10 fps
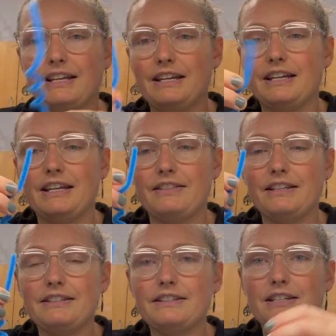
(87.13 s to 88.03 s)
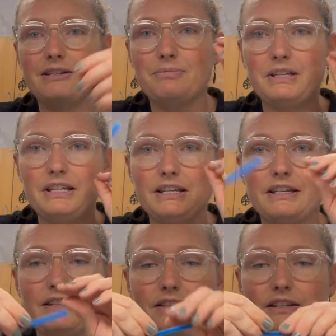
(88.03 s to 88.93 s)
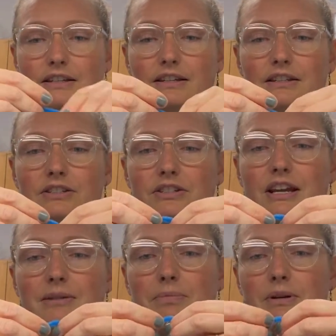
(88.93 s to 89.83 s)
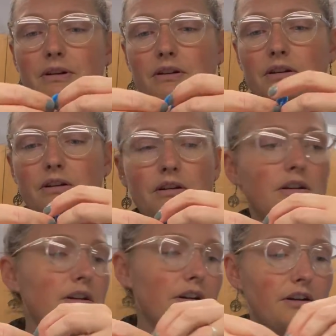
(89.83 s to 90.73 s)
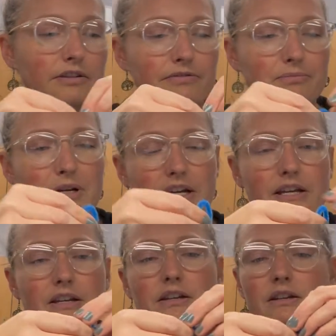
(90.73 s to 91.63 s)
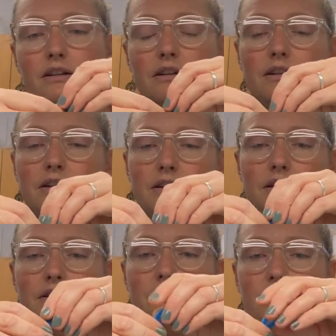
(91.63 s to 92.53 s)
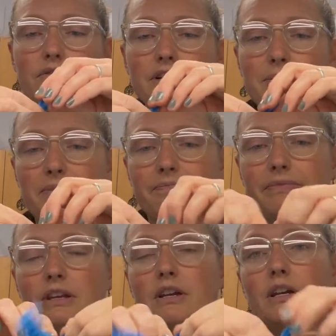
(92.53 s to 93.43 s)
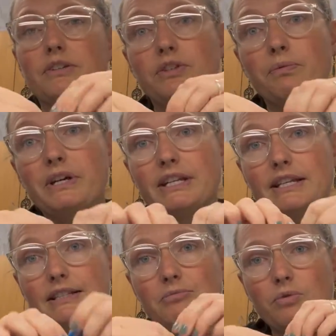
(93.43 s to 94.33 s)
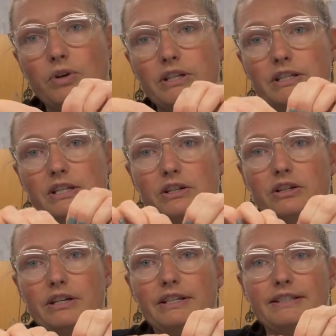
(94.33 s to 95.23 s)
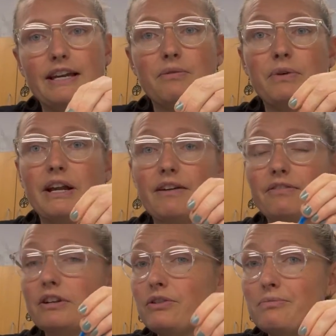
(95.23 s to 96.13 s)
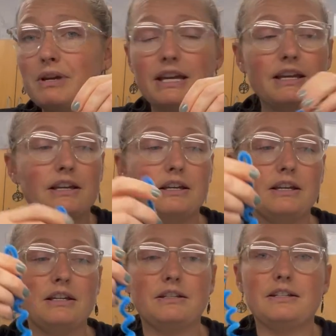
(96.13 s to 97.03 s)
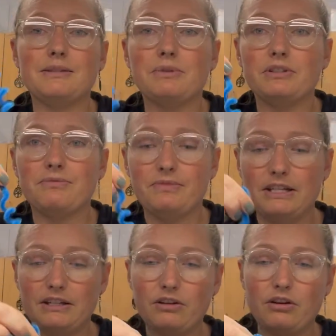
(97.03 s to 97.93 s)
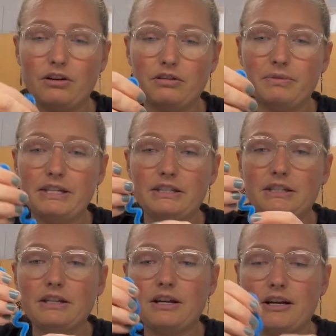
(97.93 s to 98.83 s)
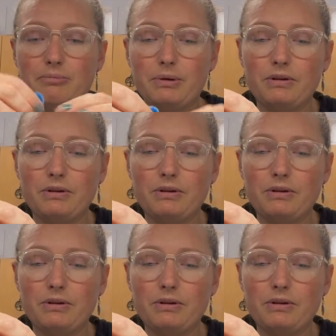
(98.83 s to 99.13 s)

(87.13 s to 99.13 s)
And this is going to be the shape of my ornament. So what is important here is that whatever you make needs to be able to fit all the way into the cup